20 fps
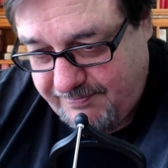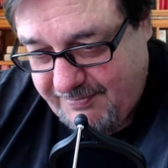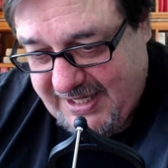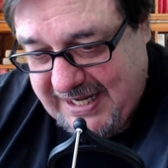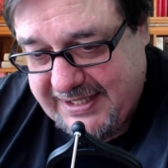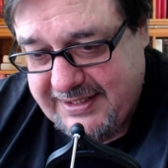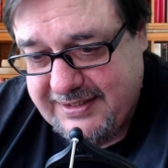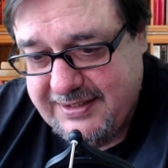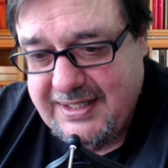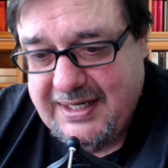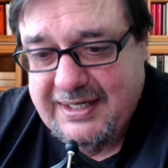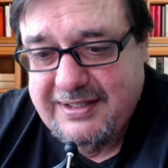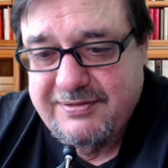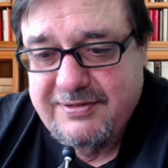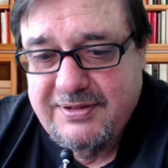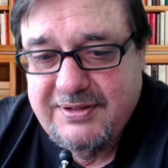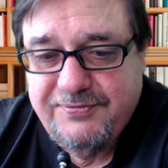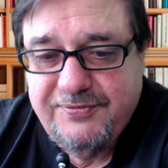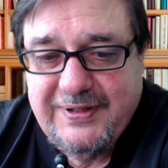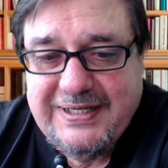and on
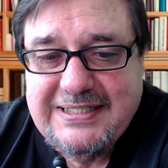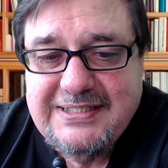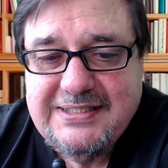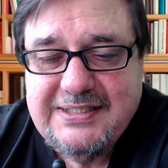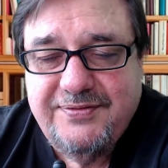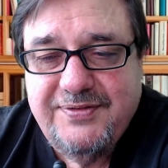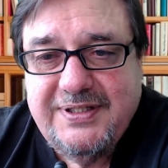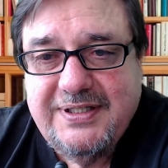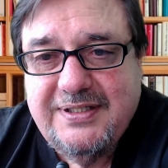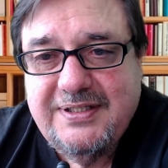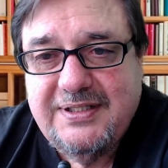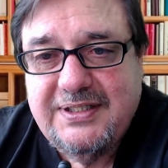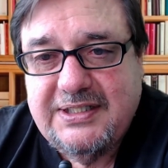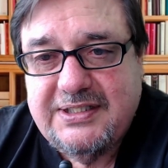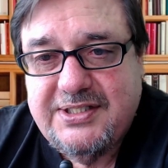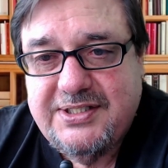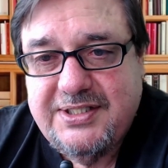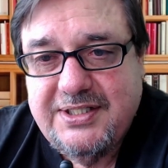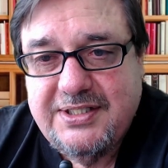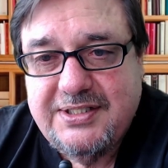the face of it,
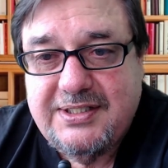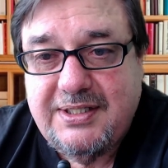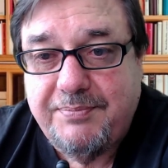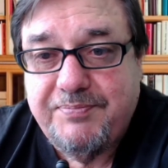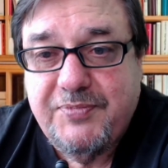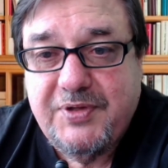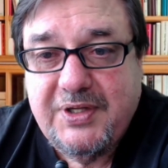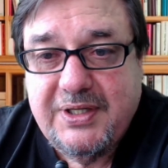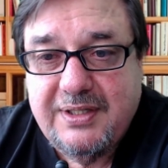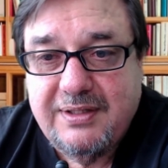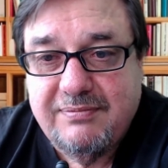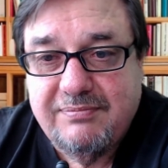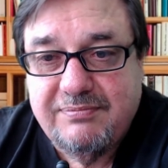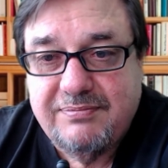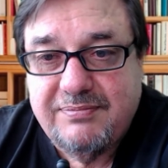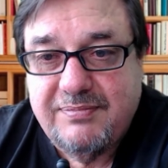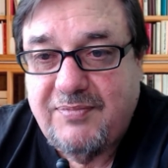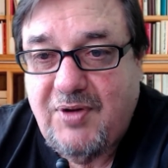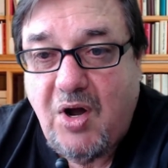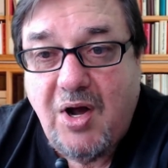it's just something
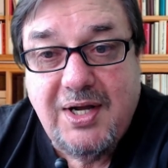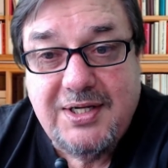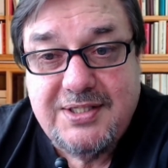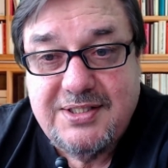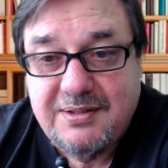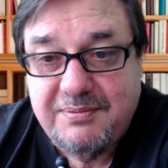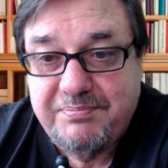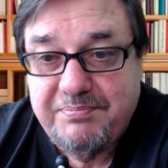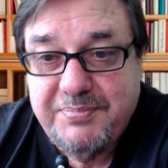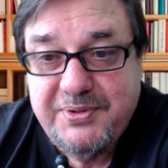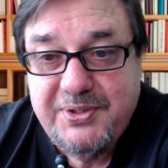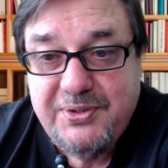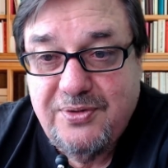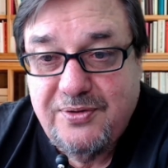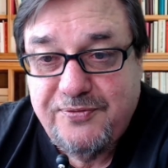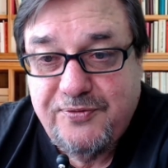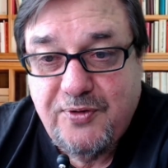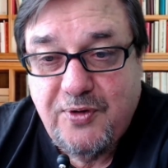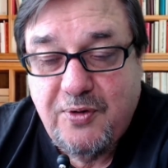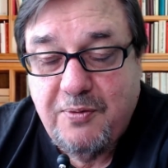awesome,
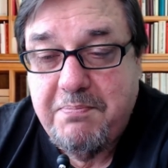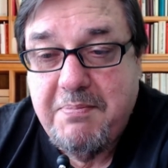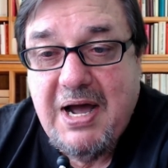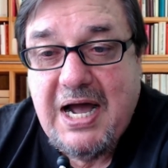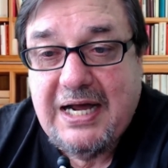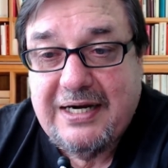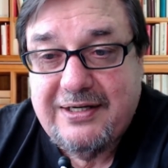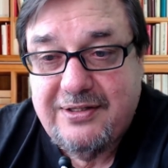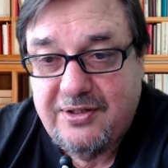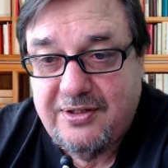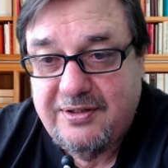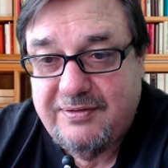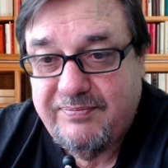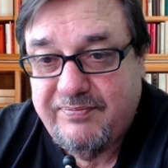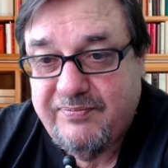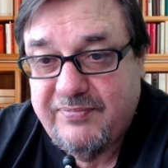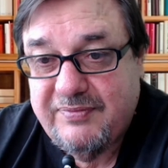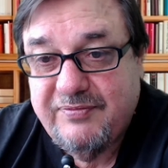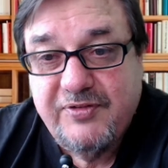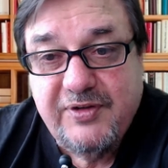beautiful, modern,
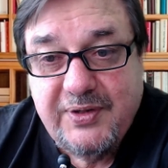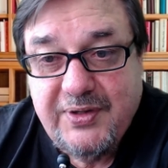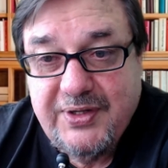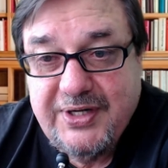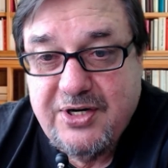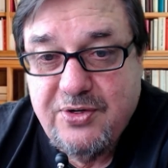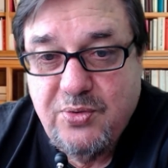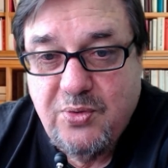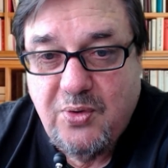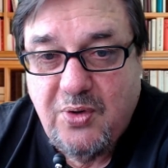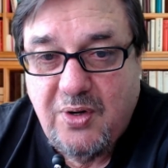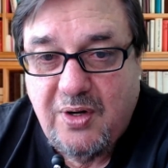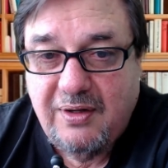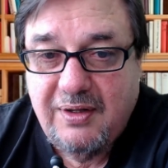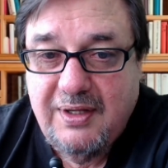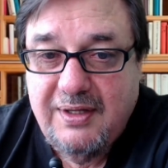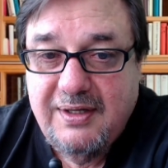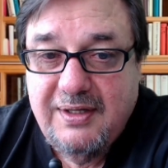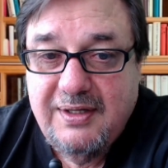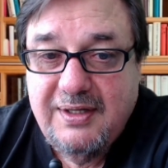very cool.
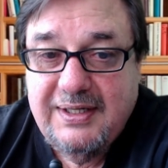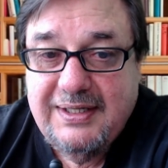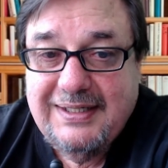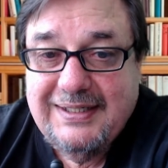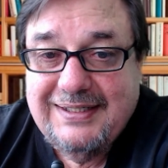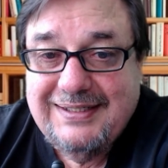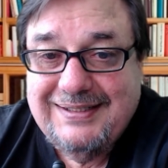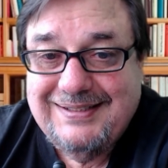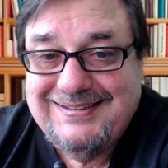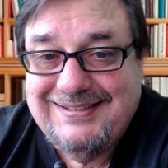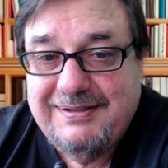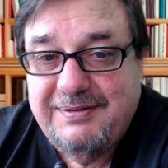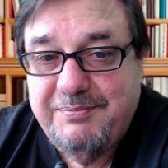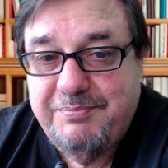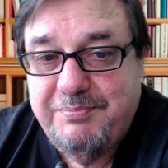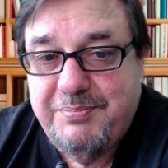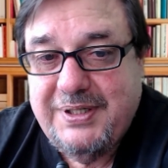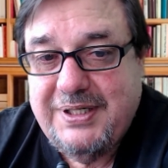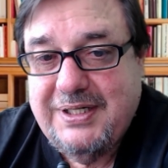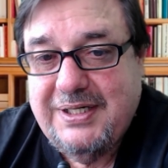
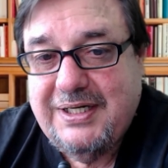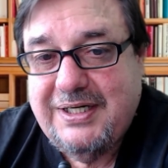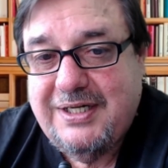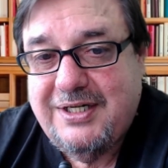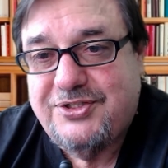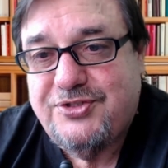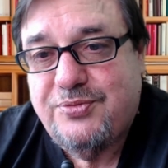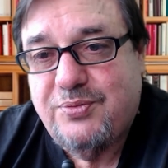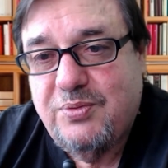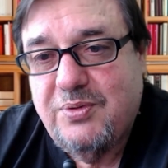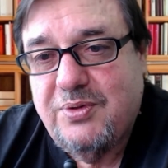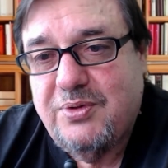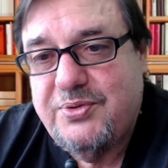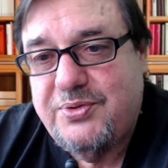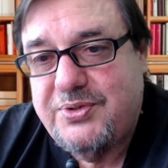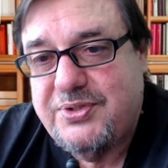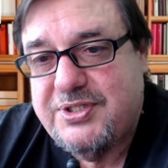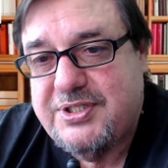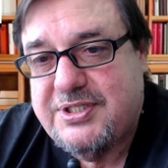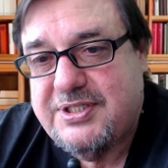But at its
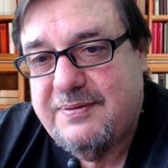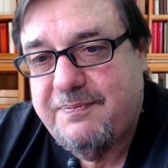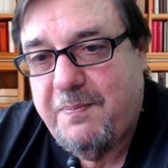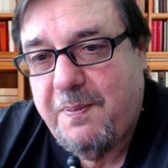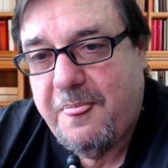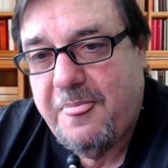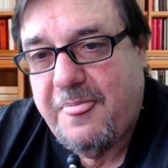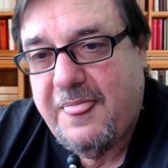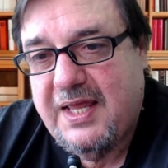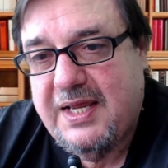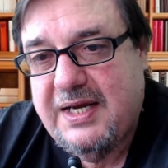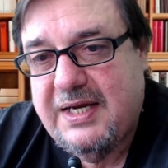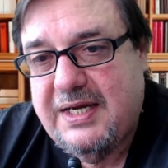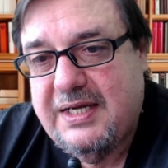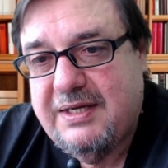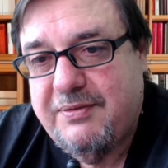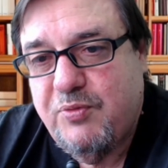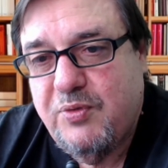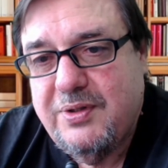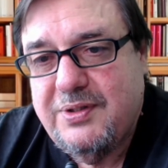roots,
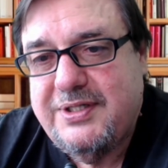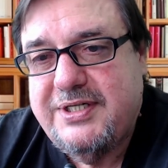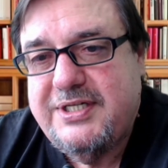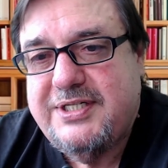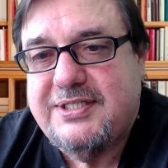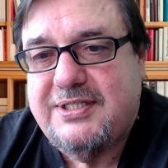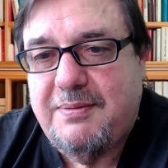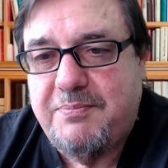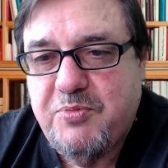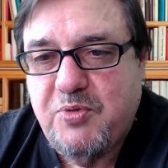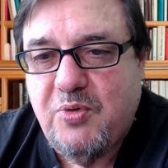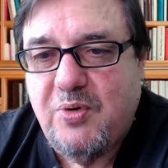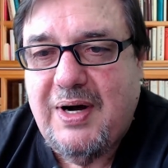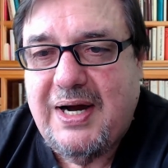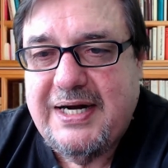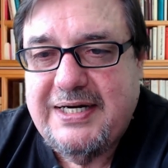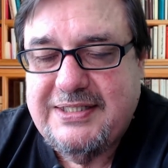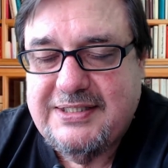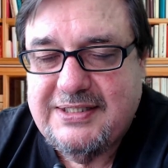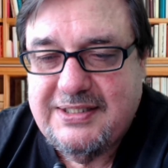it really
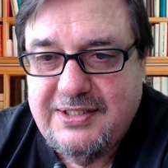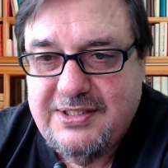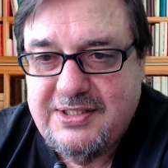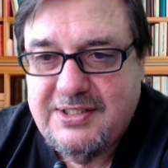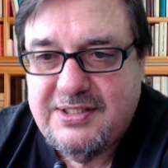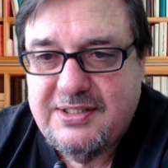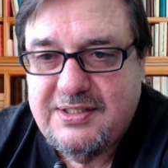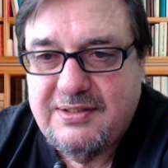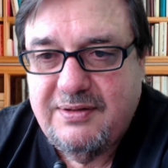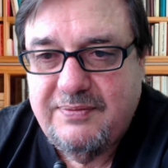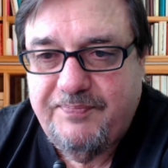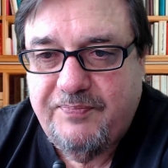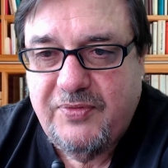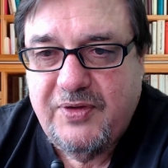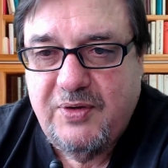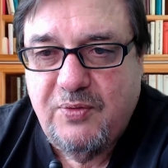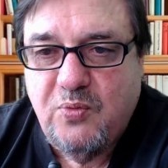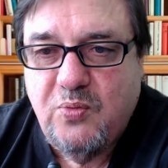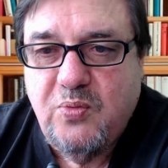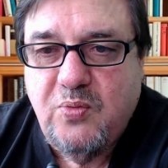summarizes
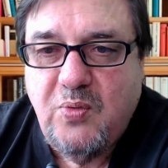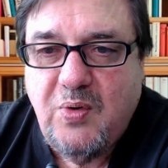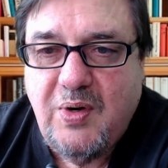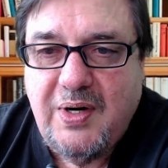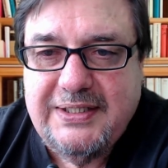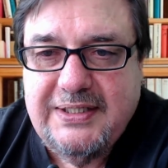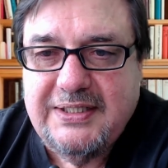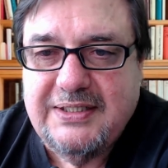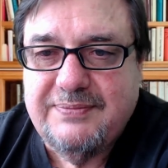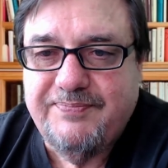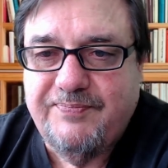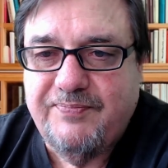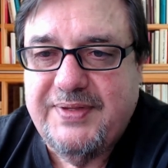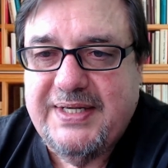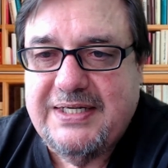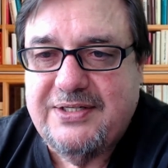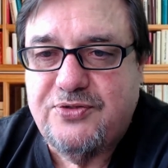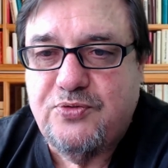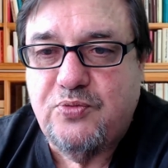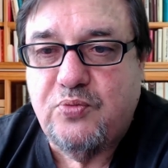what
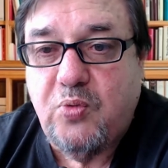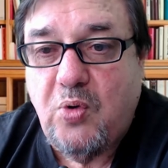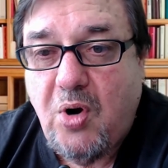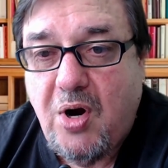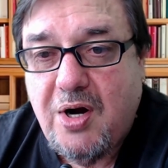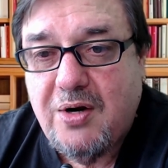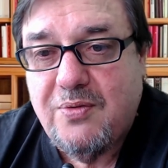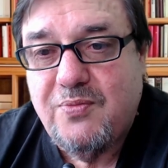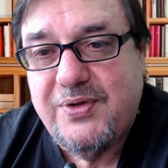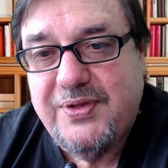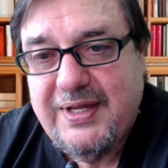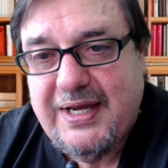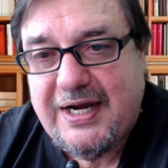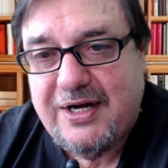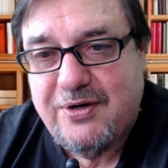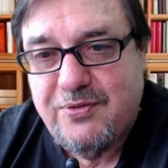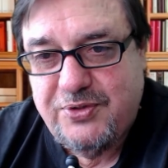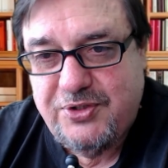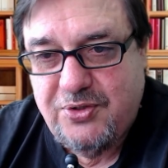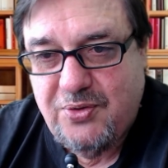is wrong with
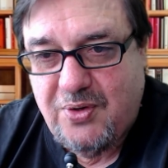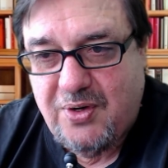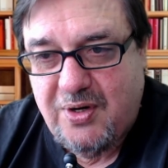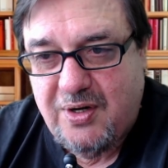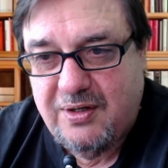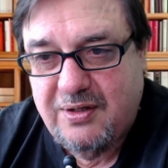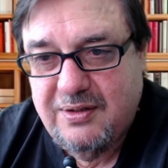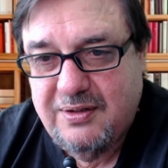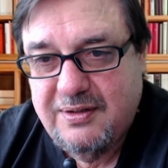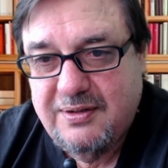Ecuador